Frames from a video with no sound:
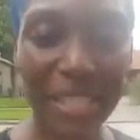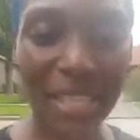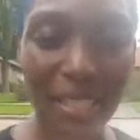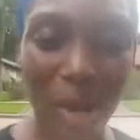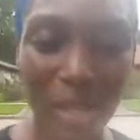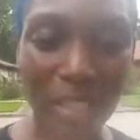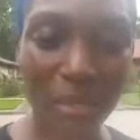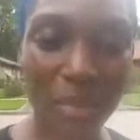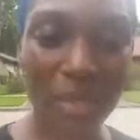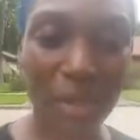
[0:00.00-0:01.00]
says
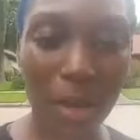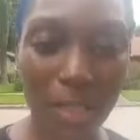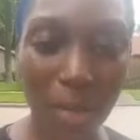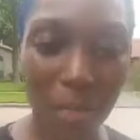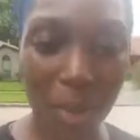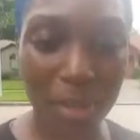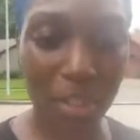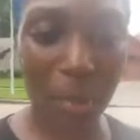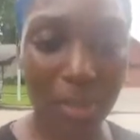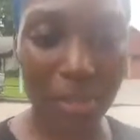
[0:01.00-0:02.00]
awesome some of my
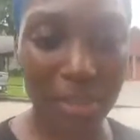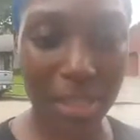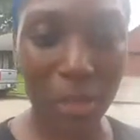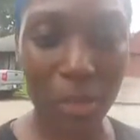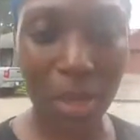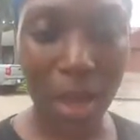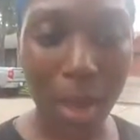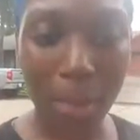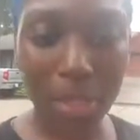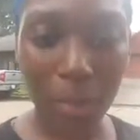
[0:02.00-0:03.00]
business partners and senior
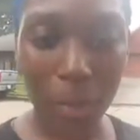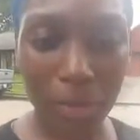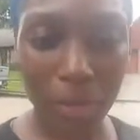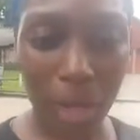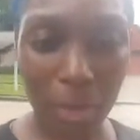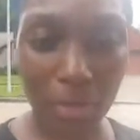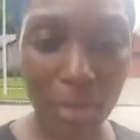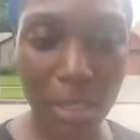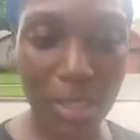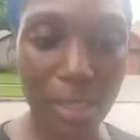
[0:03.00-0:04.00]
business partners are coming
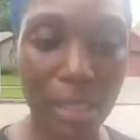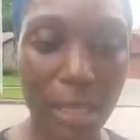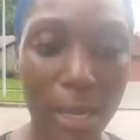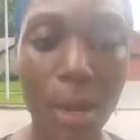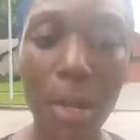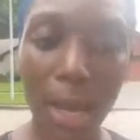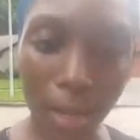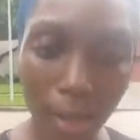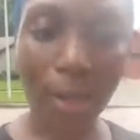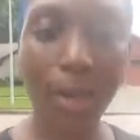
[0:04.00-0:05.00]
from dc tonight okay
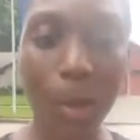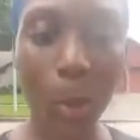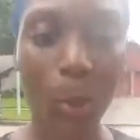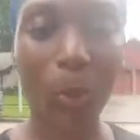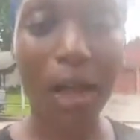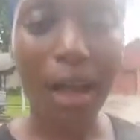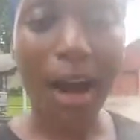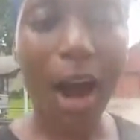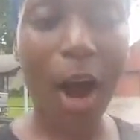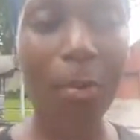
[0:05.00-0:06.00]
cool
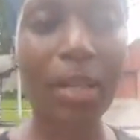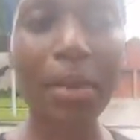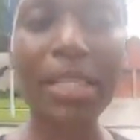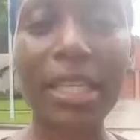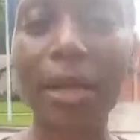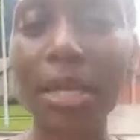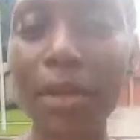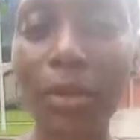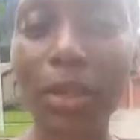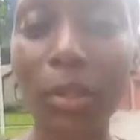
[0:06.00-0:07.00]
um, let me t- let me
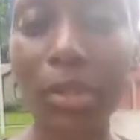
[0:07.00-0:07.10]
give you a